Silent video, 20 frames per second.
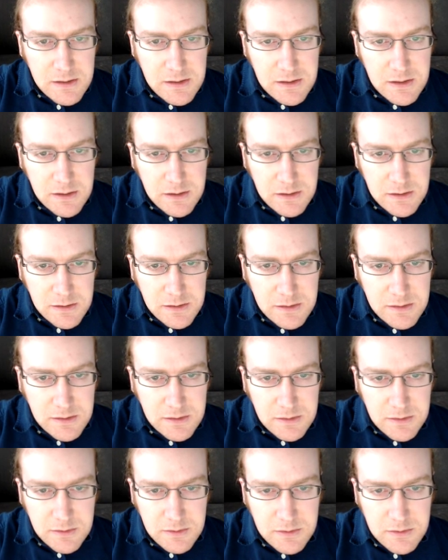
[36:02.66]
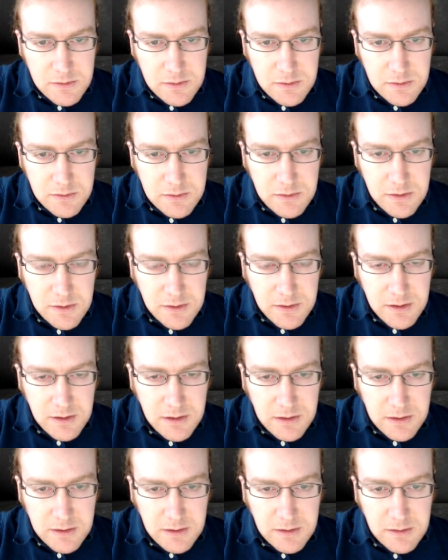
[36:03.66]
I think I
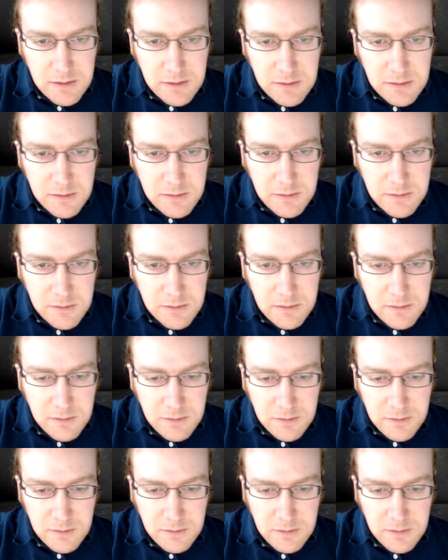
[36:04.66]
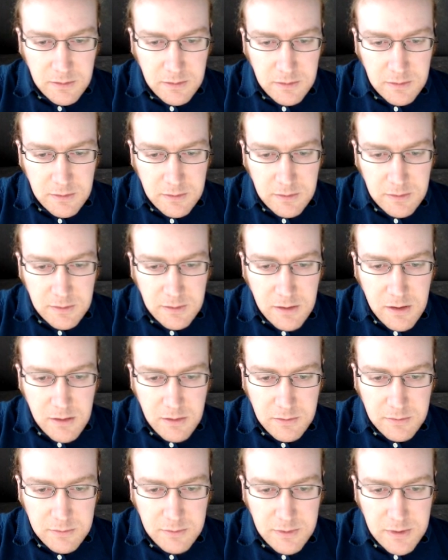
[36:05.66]
can...
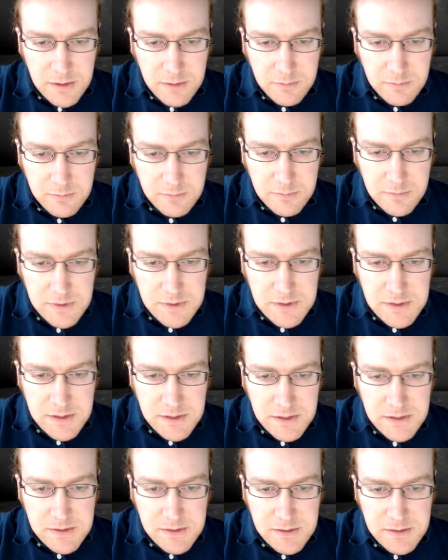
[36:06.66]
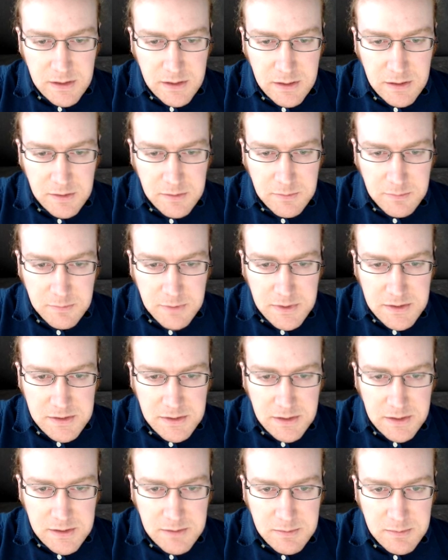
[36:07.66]
Oh, that is nice. Because
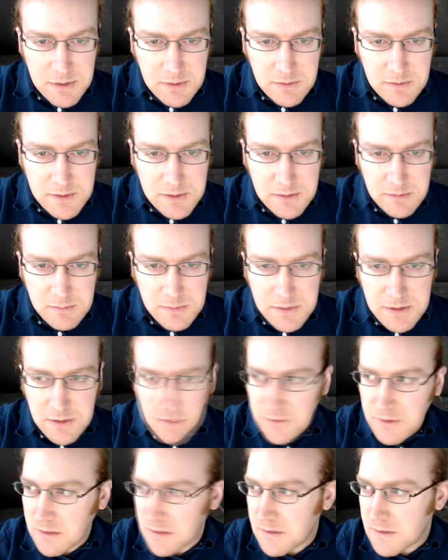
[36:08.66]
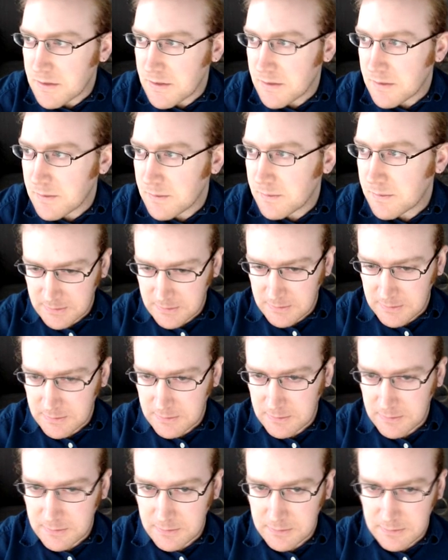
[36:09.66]
it lets me do some stuff like this.
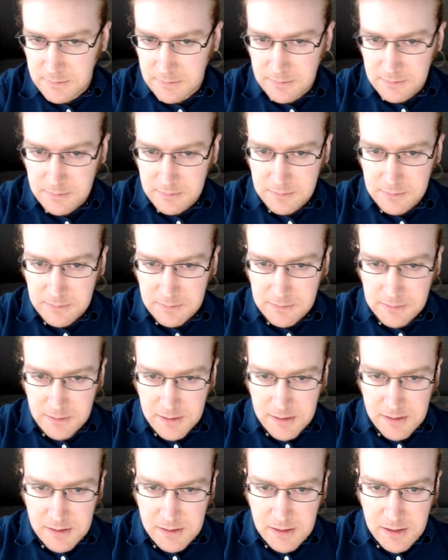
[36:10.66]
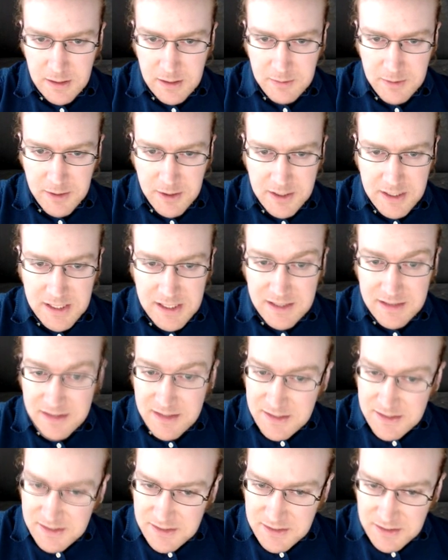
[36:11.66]
Alright, now I can get
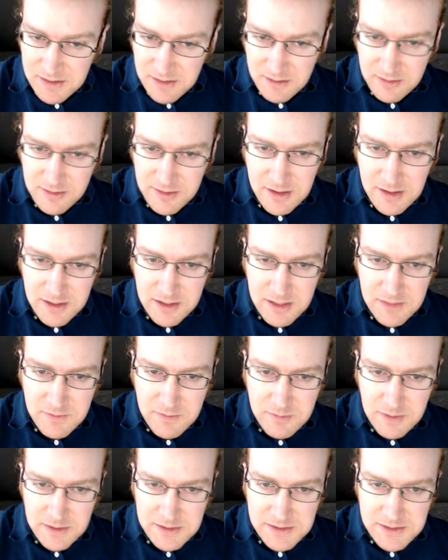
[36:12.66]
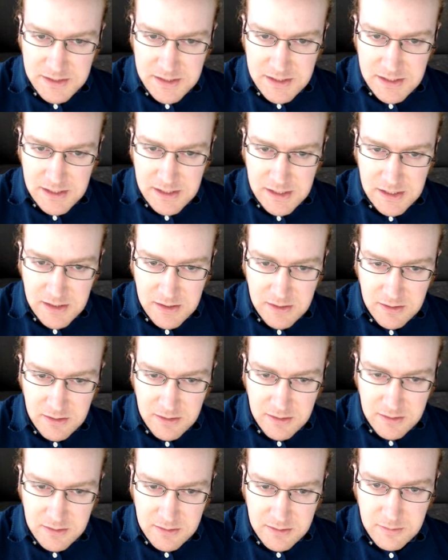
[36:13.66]
this Atari. I can even extend
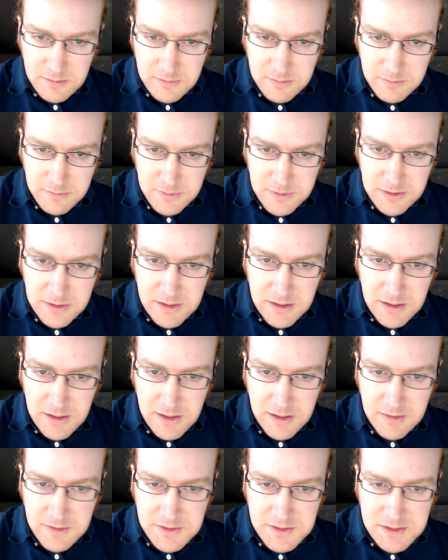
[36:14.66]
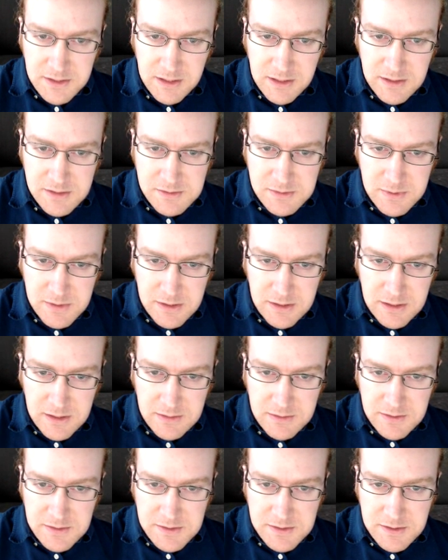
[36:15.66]
here. But this allows me to get
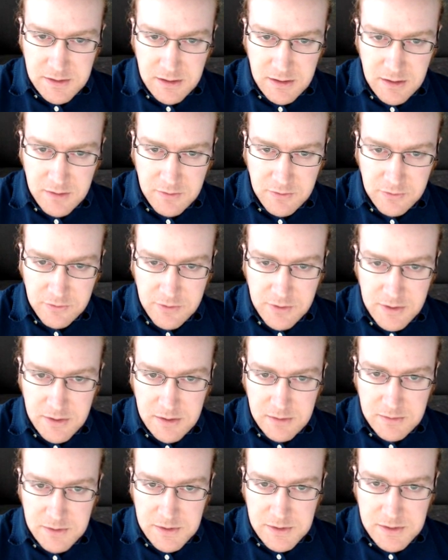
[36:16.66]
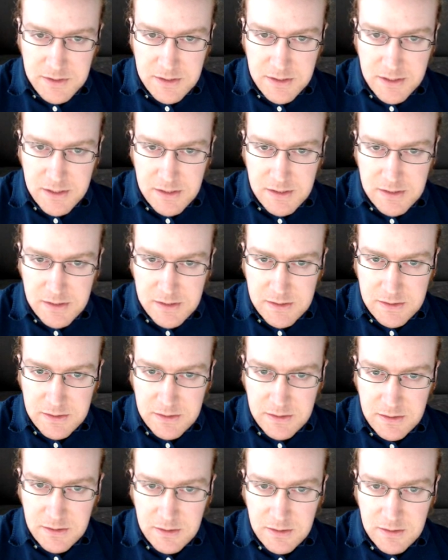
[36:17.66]
this Atari for free, which is nice.
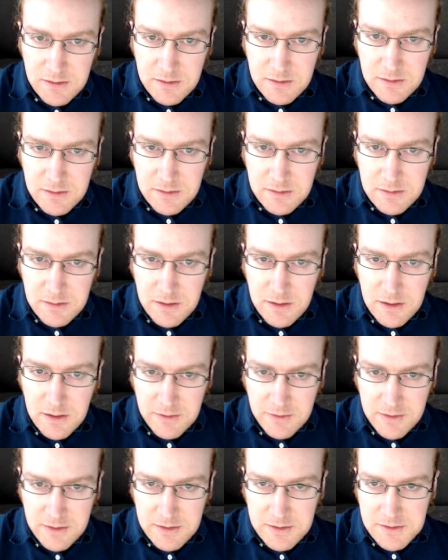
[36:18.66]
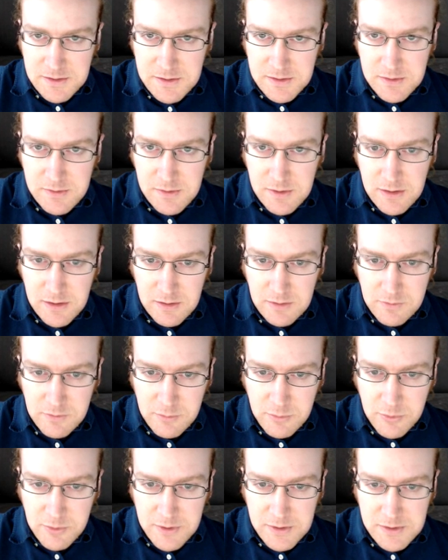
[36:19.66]
That doesn't do anything for
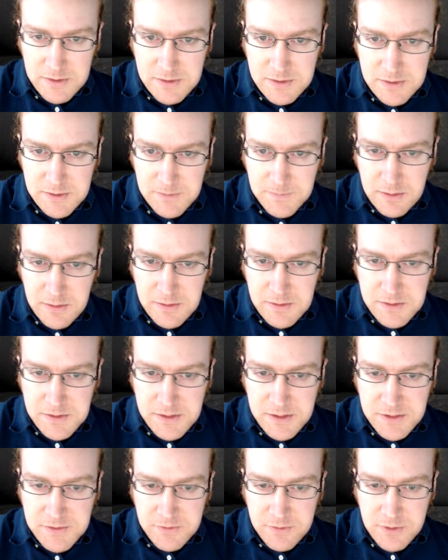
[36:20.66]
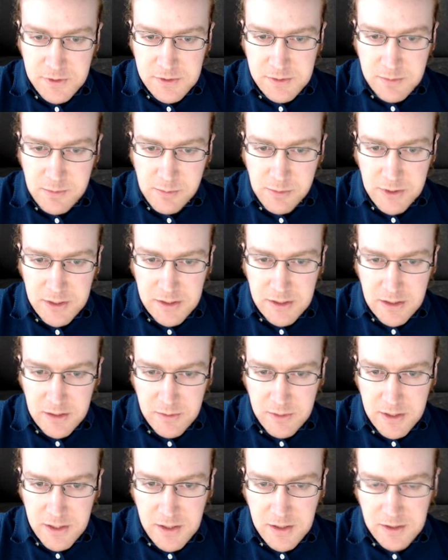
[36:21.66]
points. So this forced him to play another
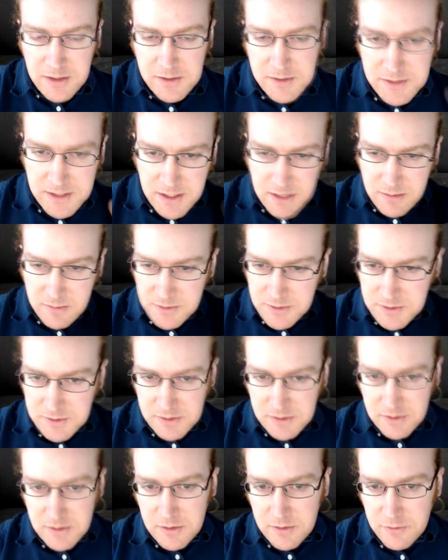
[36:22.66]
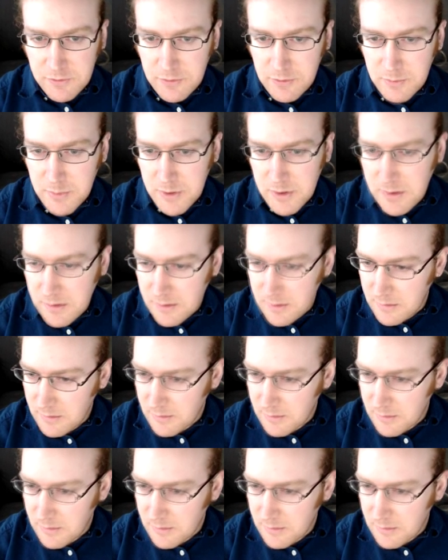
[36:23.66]
one on the inside, which is good for me.